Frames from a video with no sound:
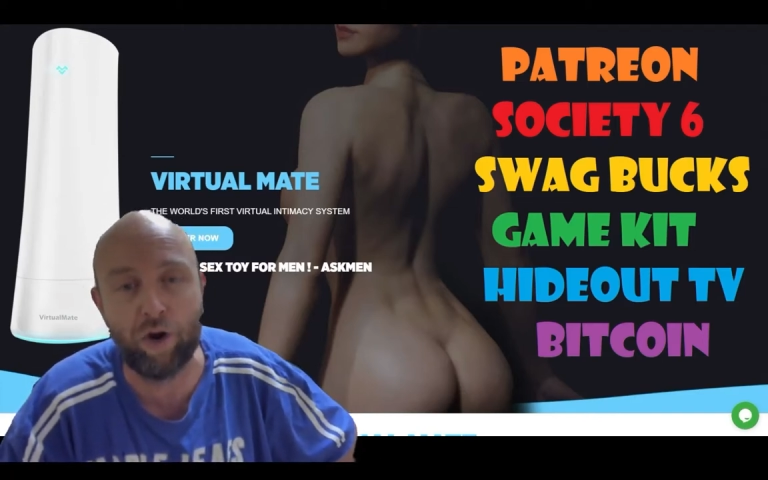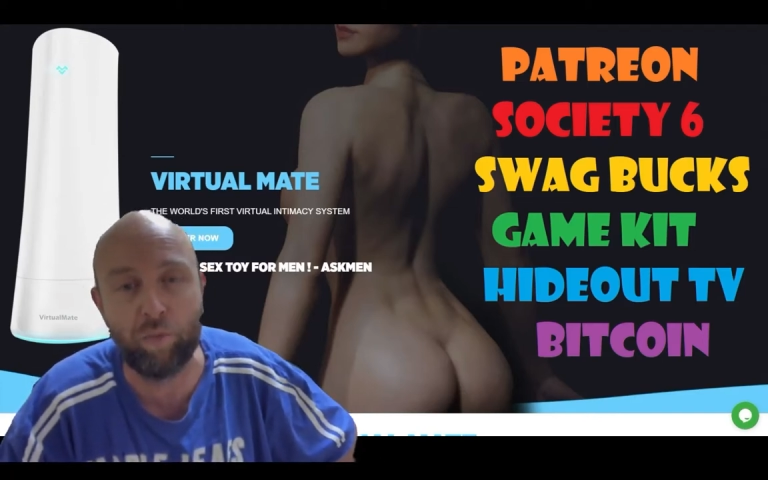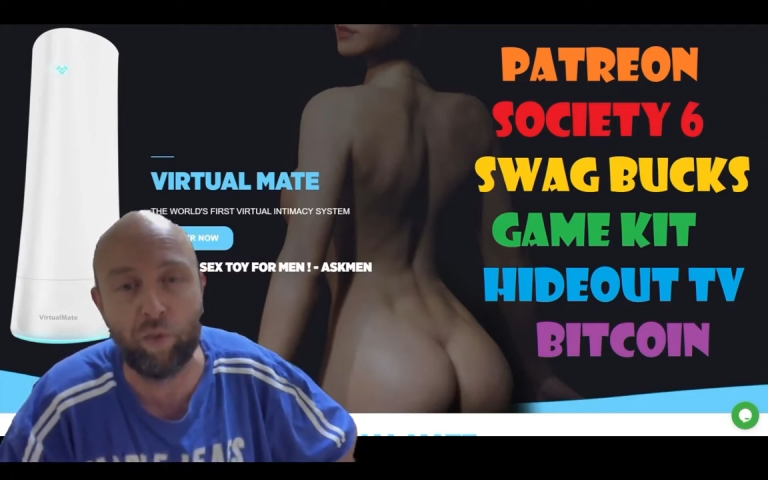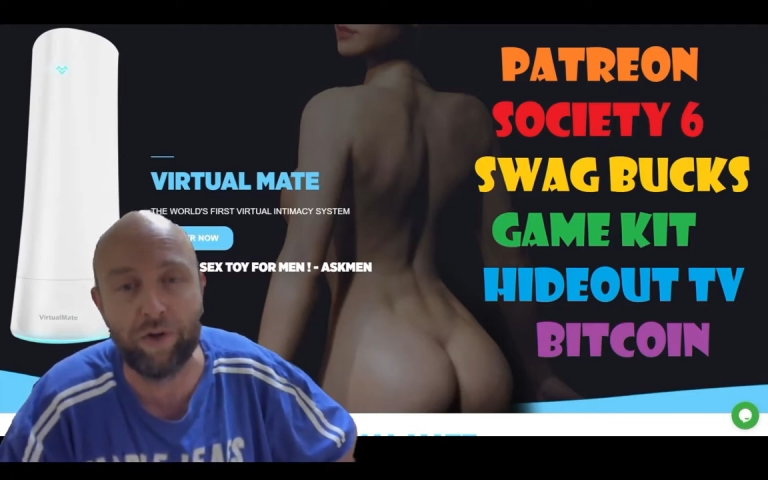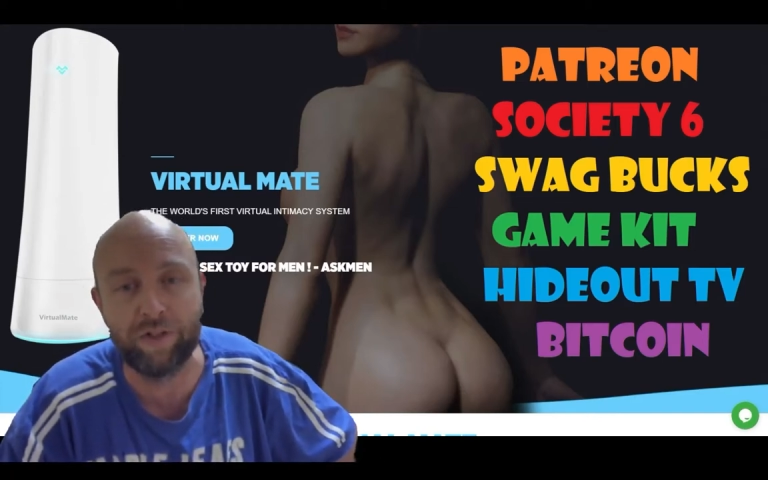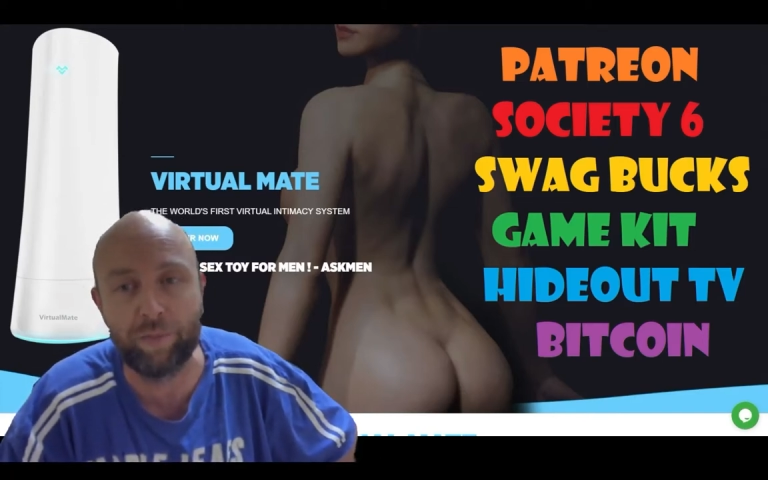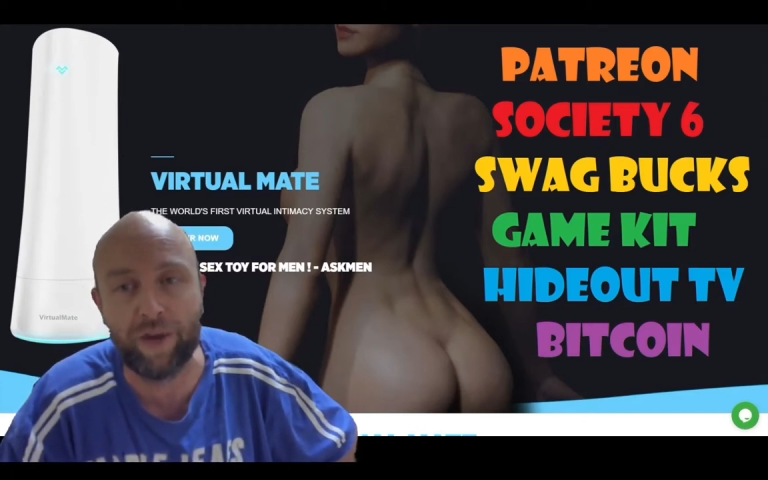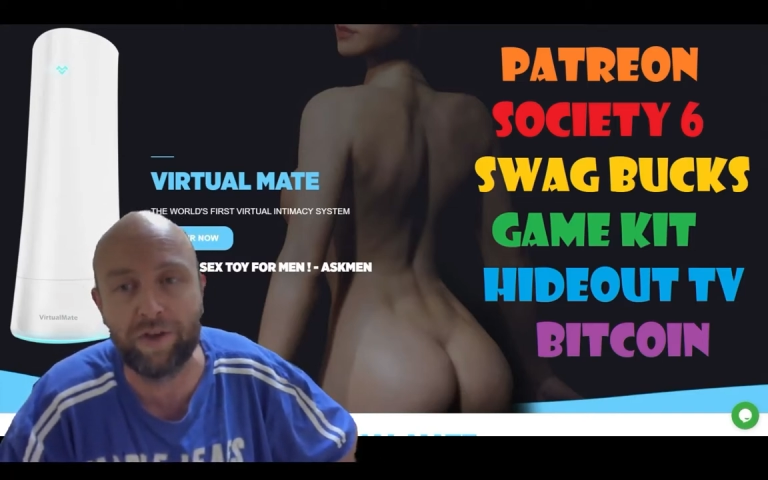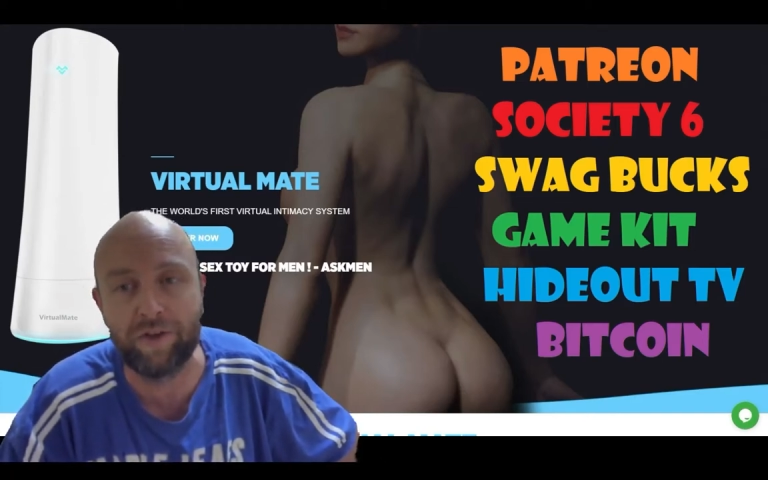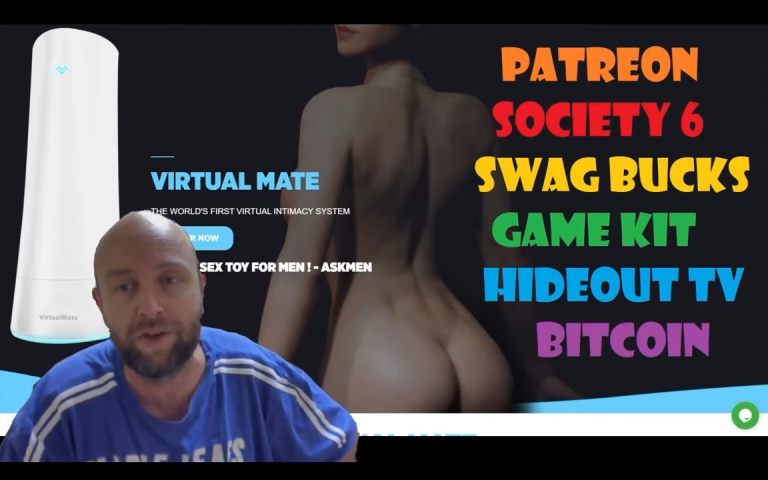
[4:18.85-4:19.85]
points
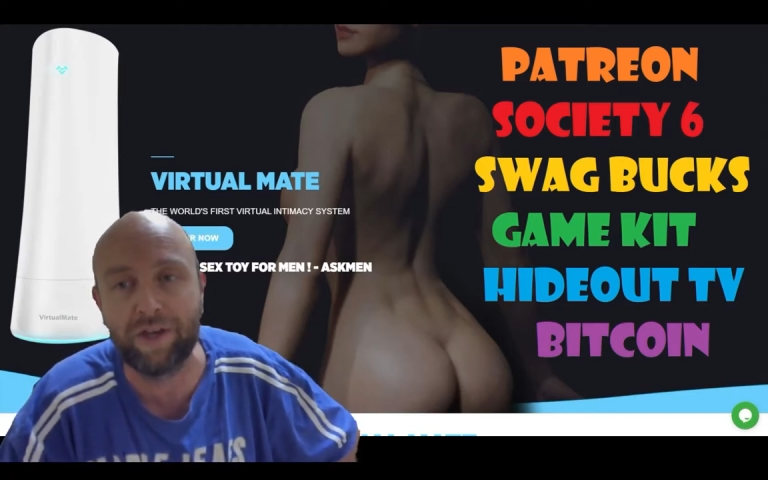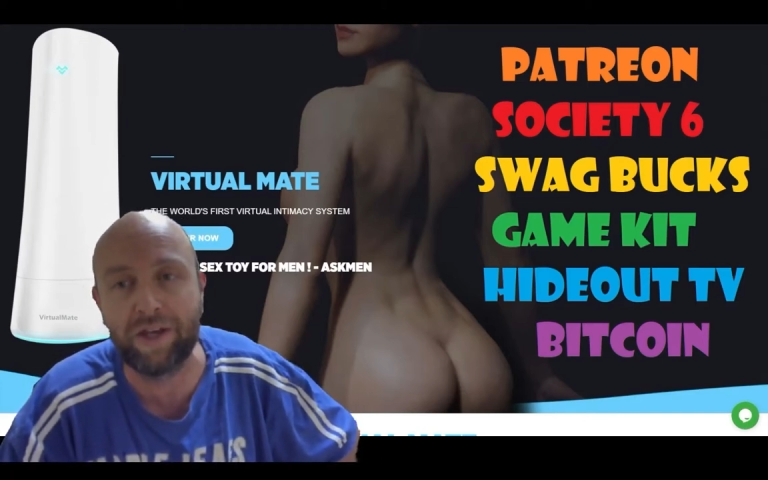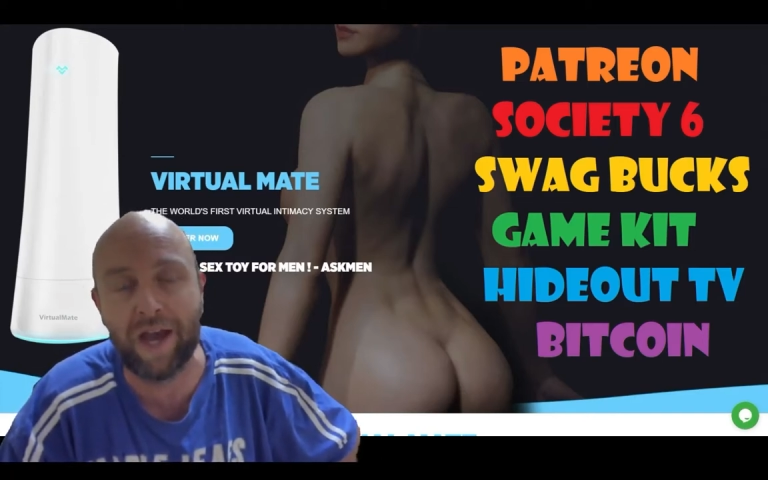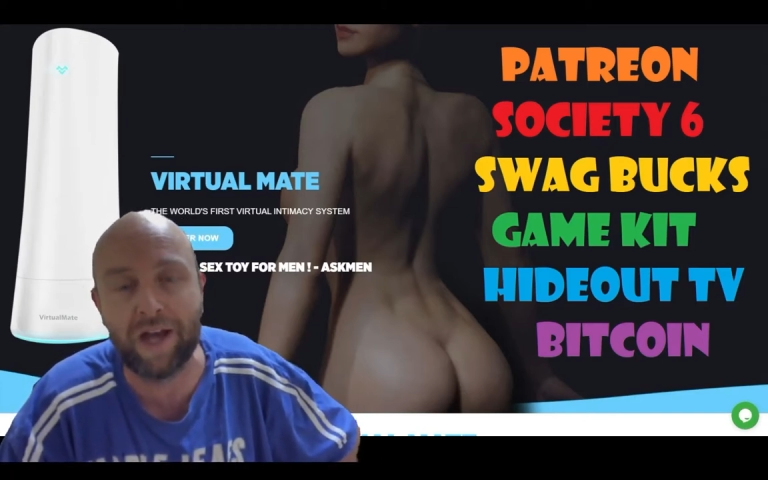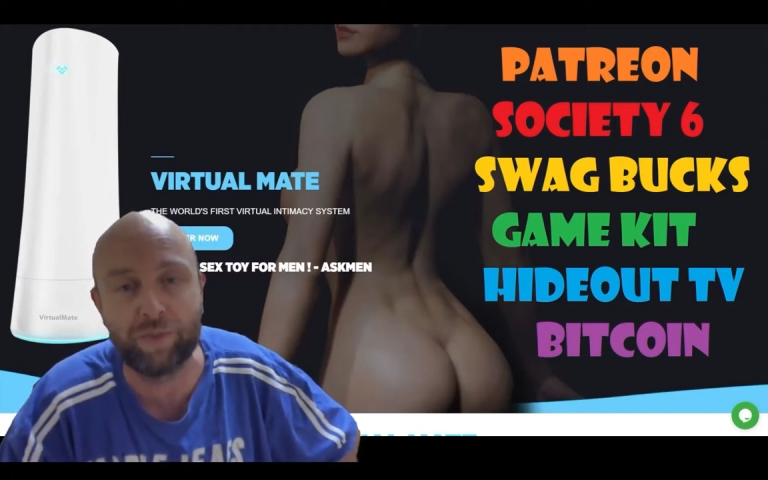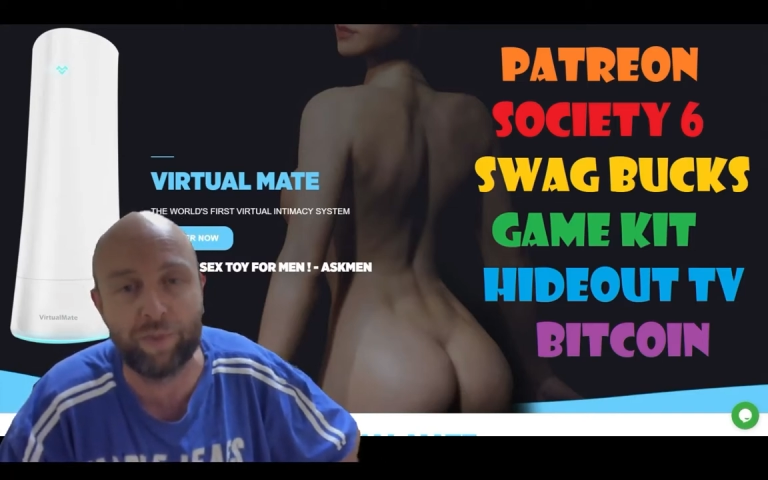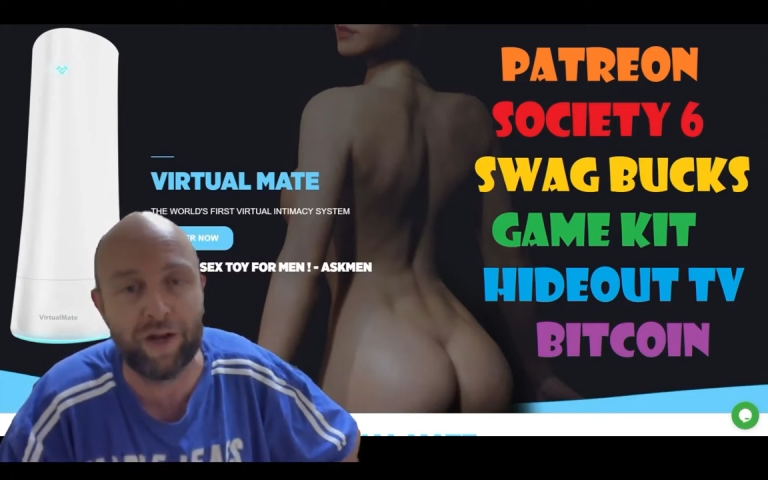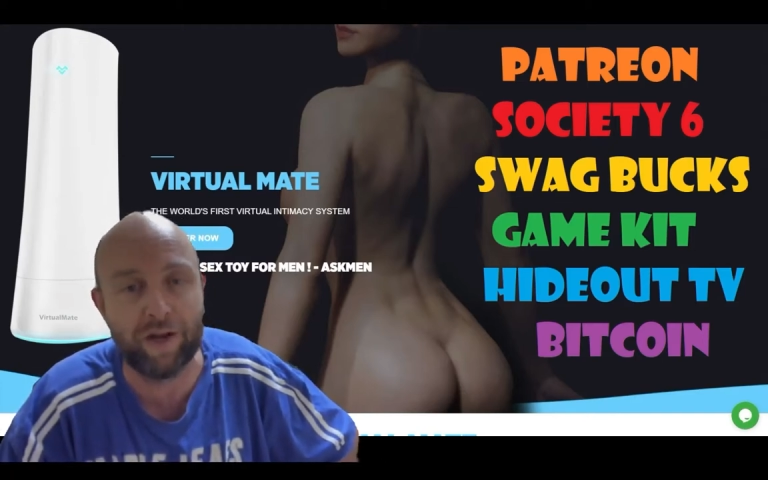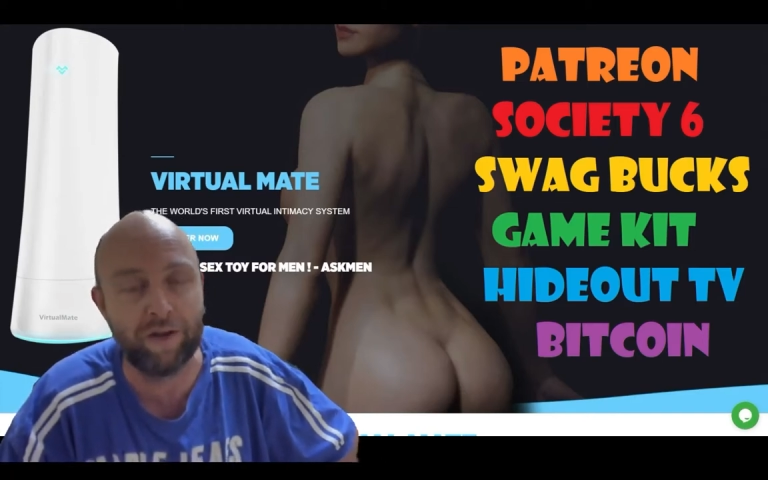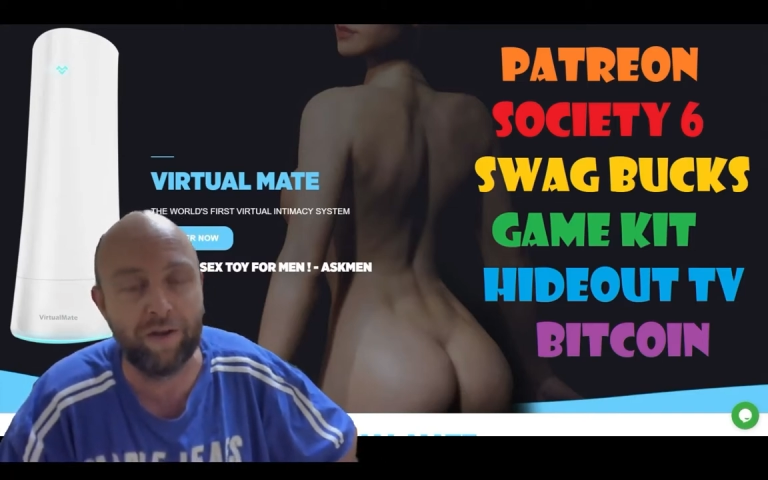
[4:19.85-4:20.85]
back, you get cash back